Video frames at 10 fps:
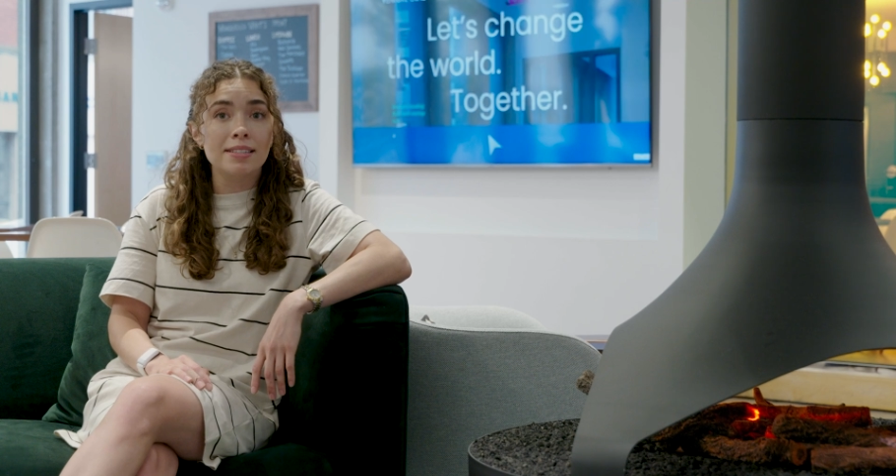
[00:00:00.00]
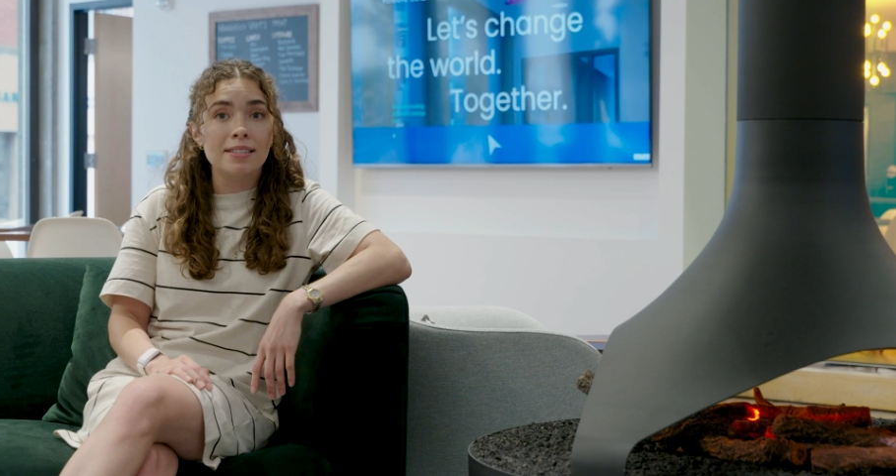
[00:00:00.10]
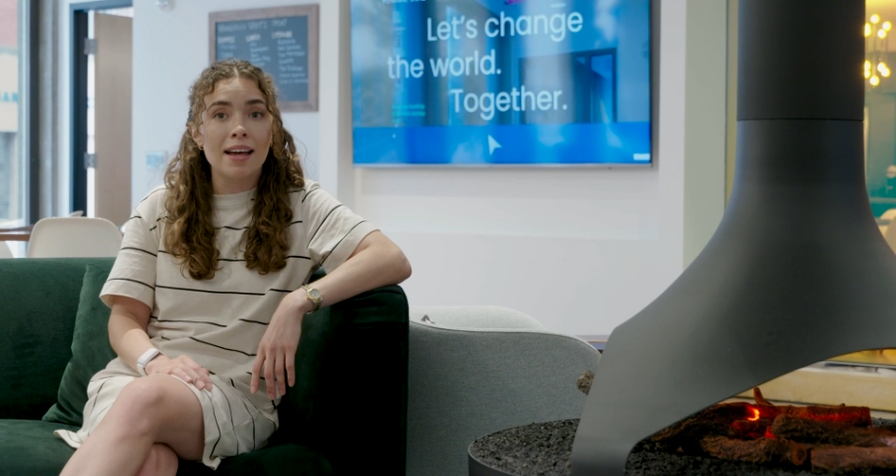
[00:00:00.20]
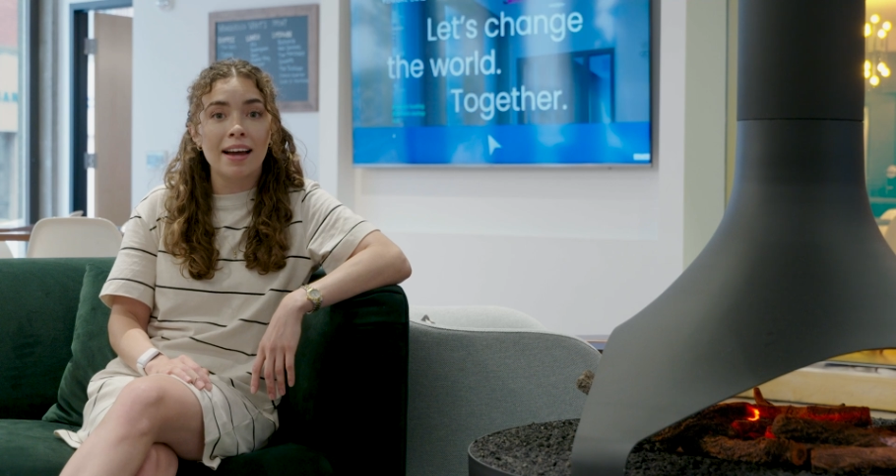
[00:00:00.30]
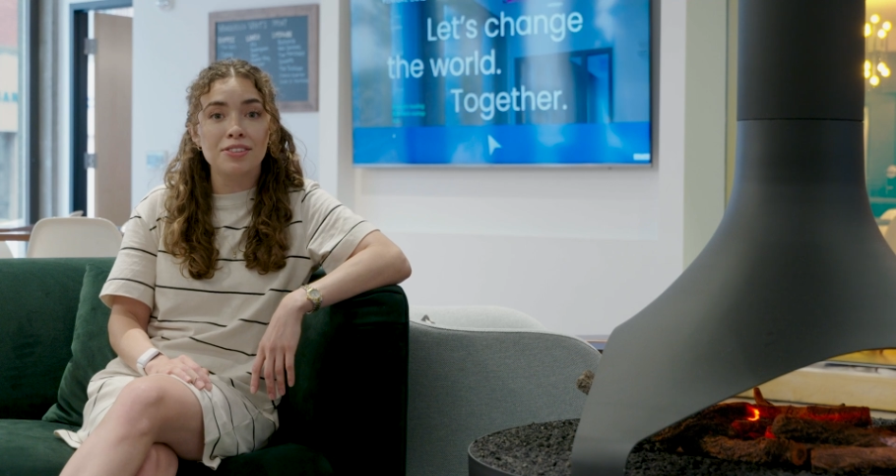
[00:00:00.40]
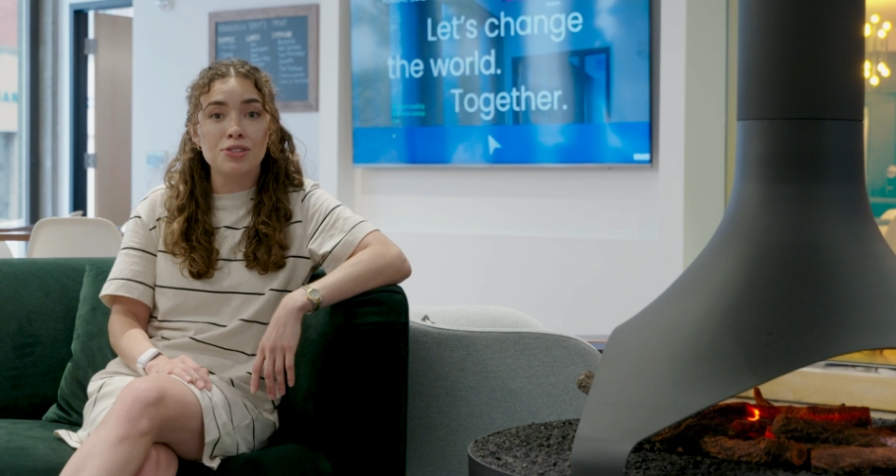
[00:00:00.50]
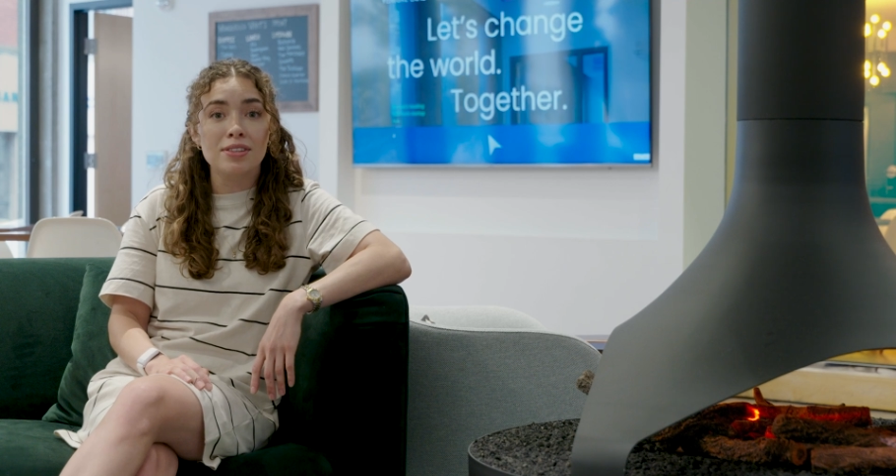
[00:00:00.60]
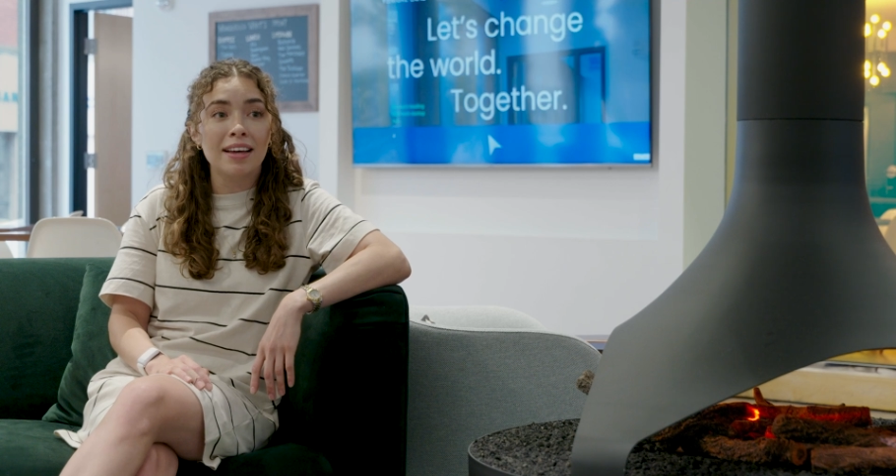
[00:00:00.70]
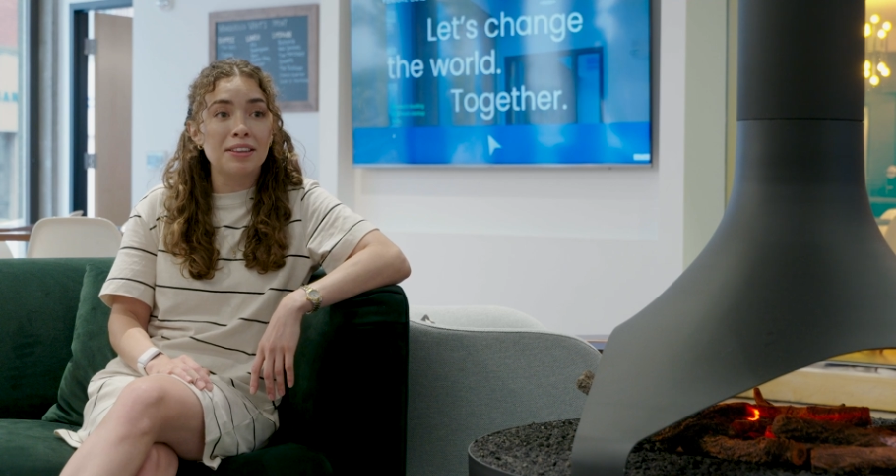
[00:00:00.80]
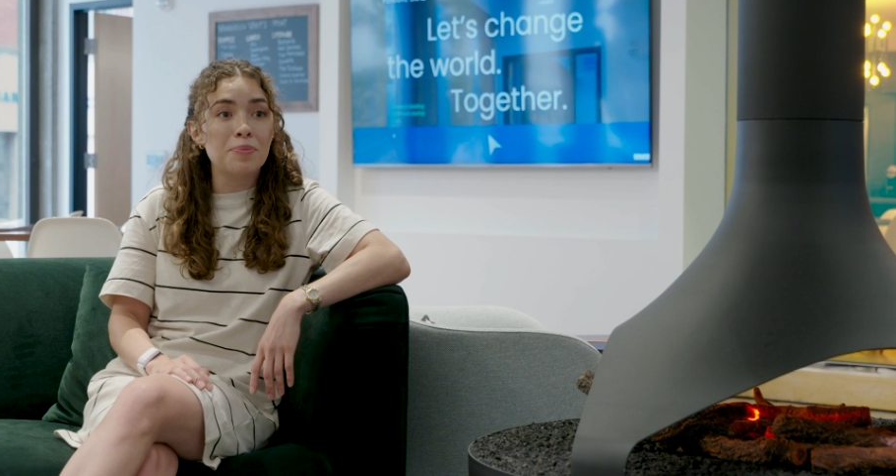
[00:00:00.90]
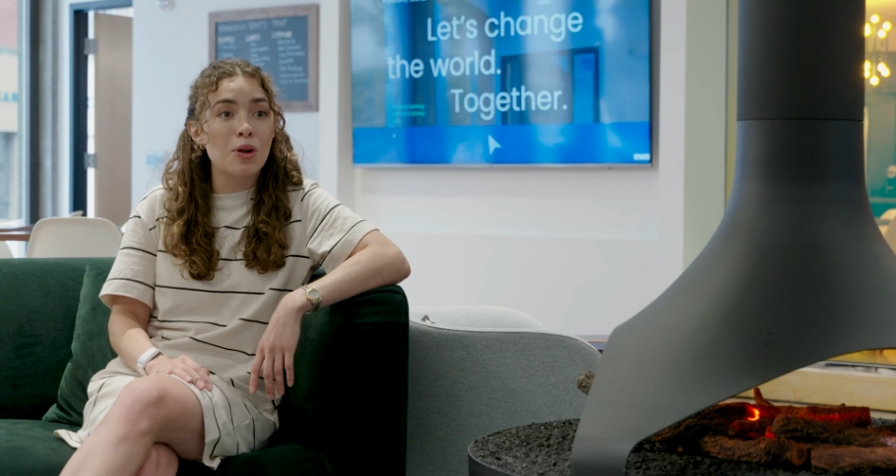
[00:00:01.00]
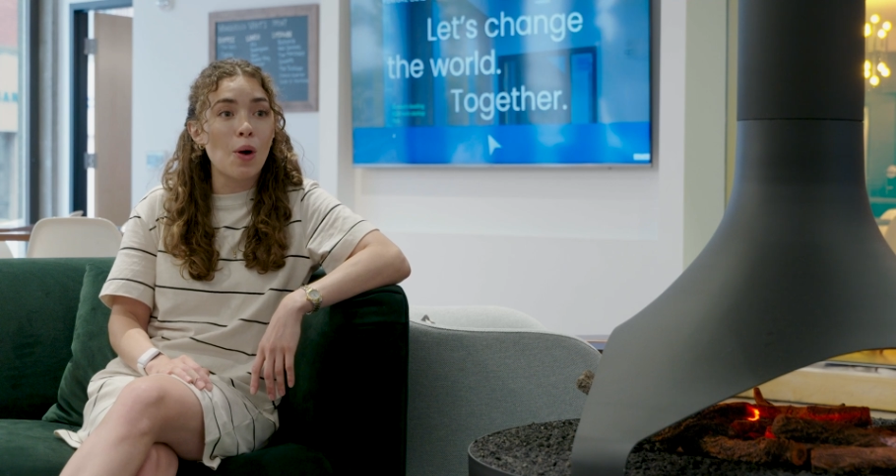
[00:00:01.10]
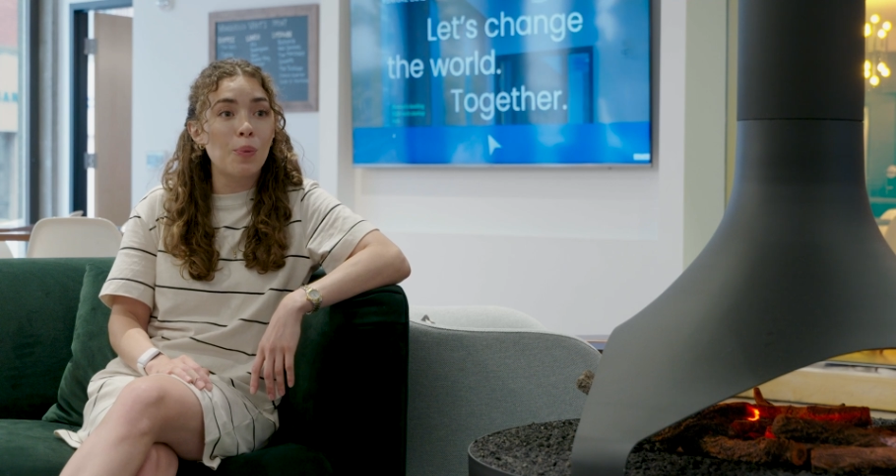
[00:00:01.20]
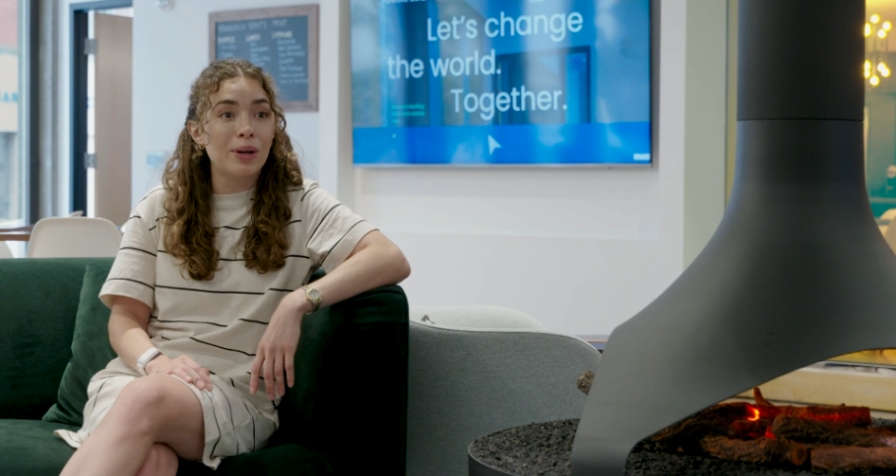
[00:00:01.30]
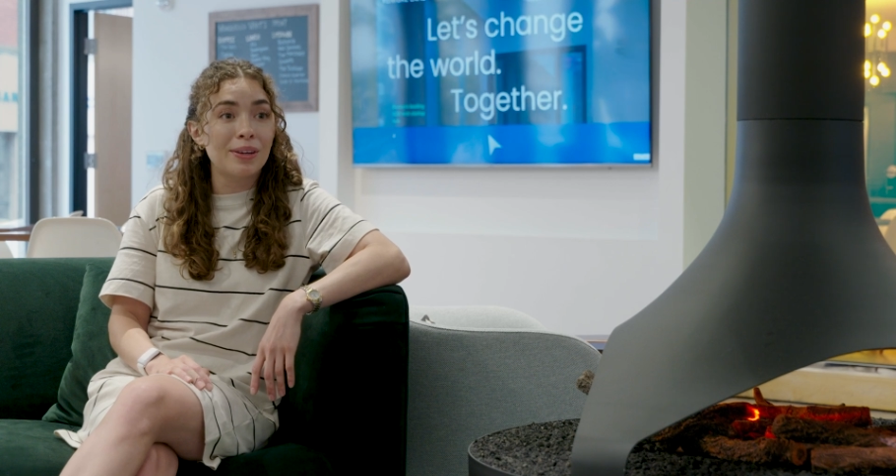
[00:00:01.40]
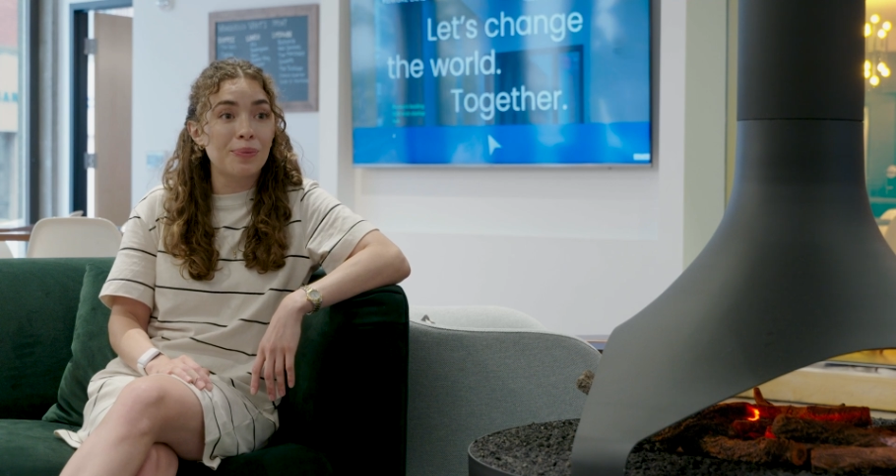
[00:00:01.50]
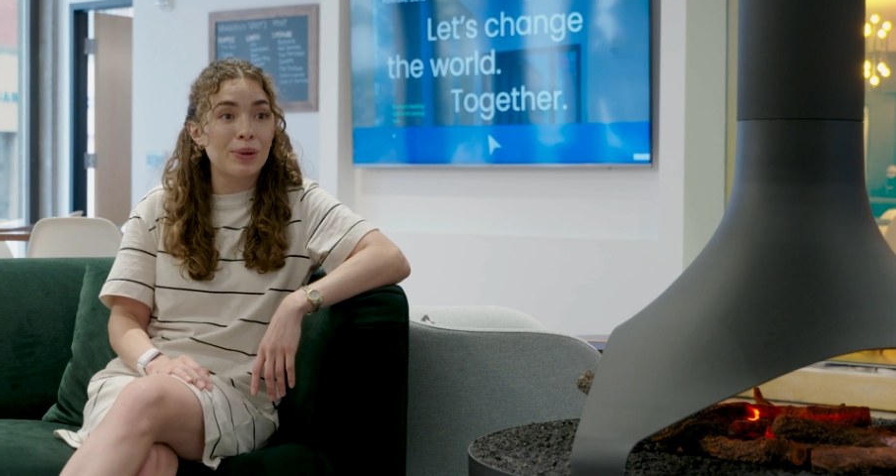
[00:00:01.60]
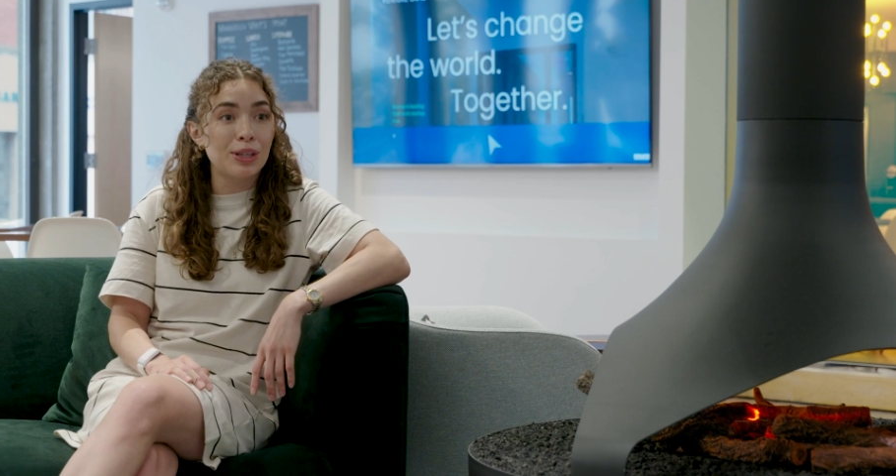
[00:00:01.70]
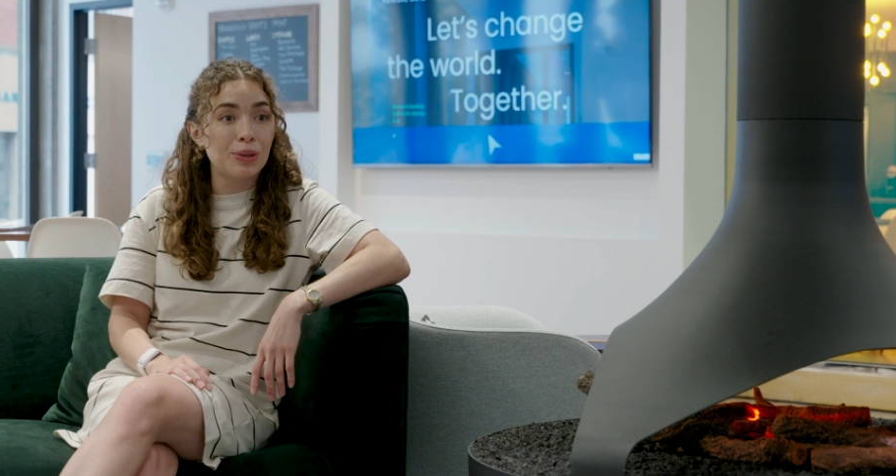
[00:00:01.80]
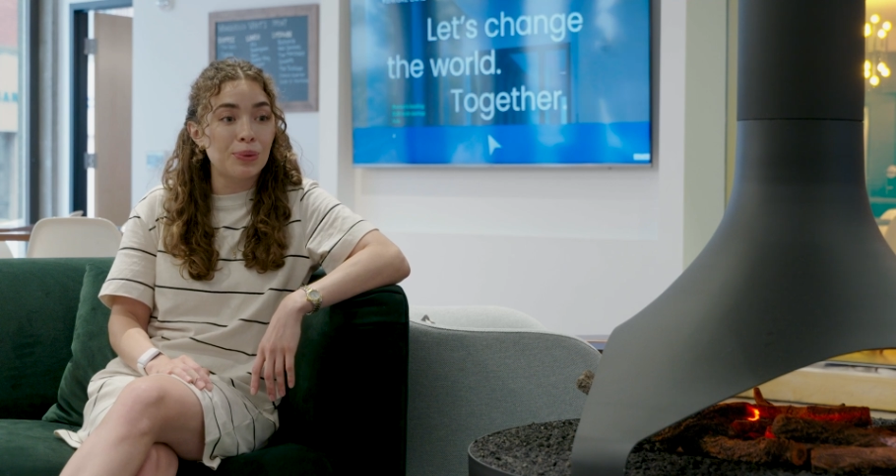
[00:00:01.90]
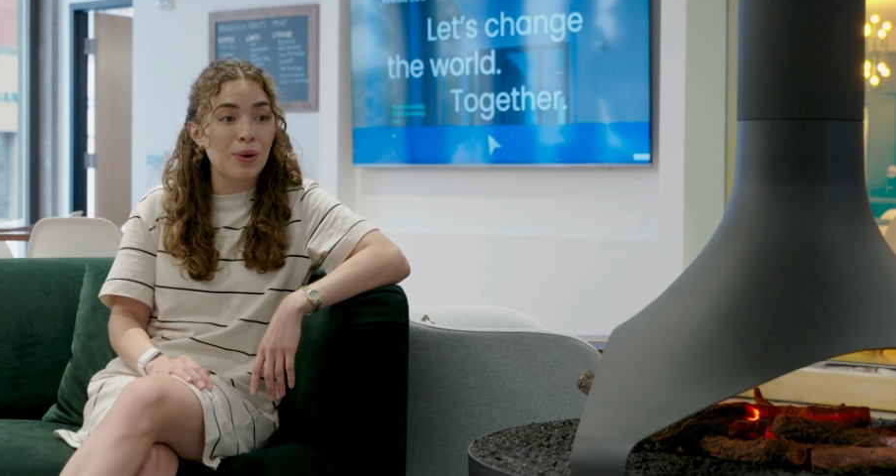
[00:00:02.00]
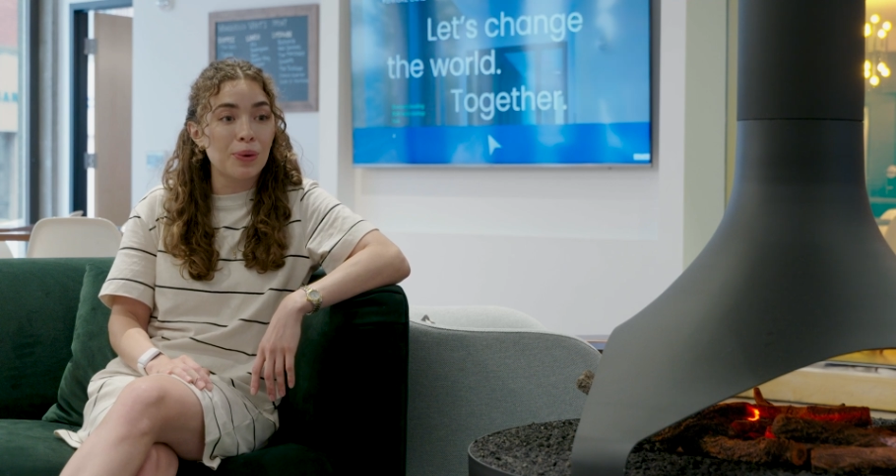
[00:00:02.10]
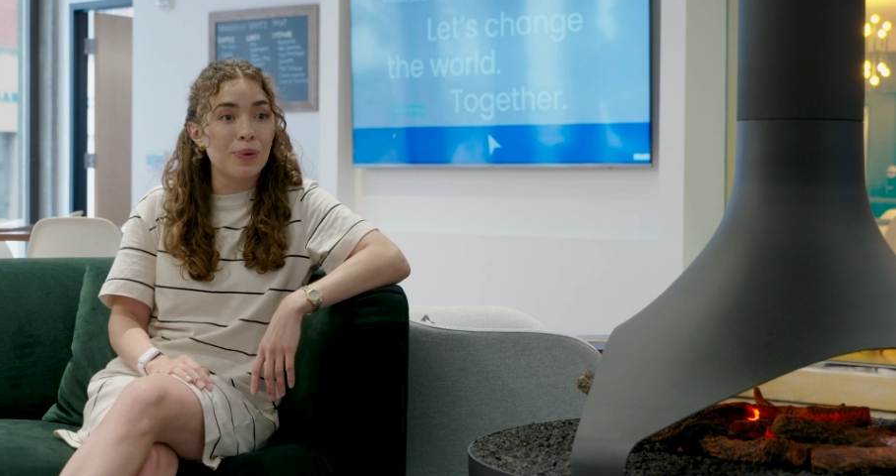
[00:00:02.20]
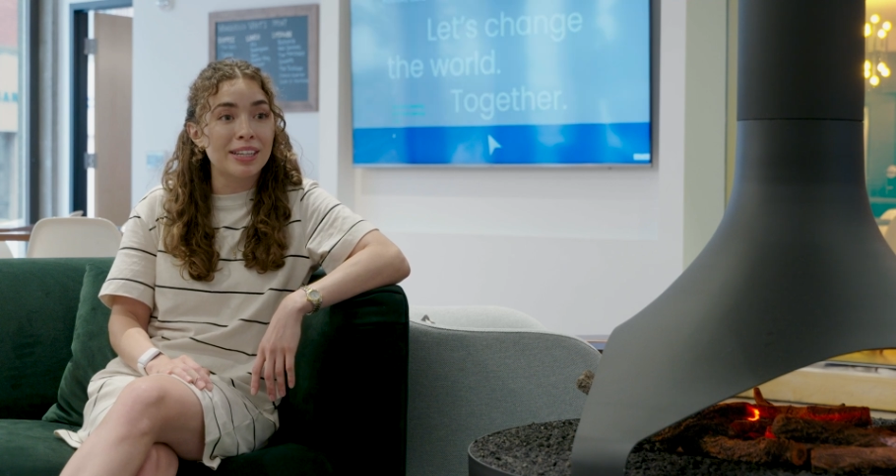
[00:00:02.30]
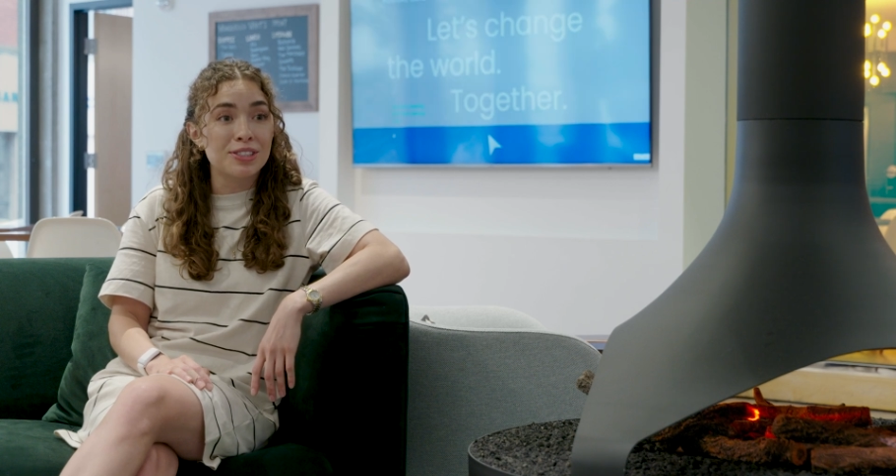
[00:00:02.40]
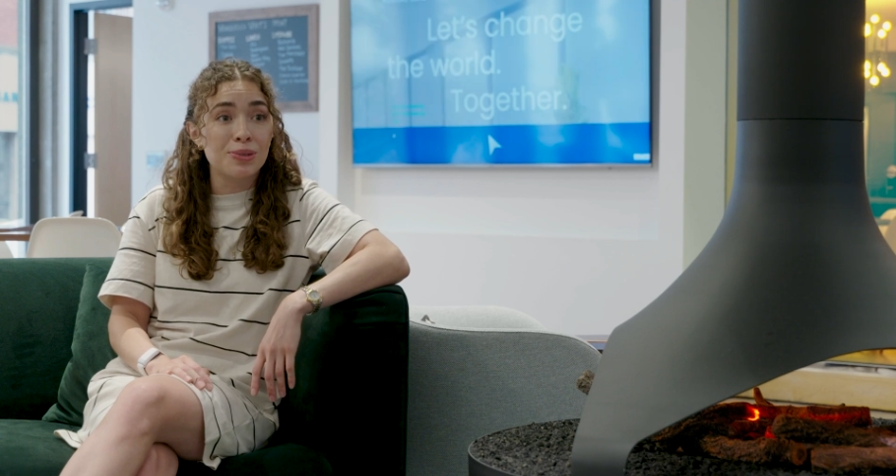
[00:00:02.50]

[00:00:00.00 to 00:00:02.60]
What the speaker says: is that just let them know what you are wanting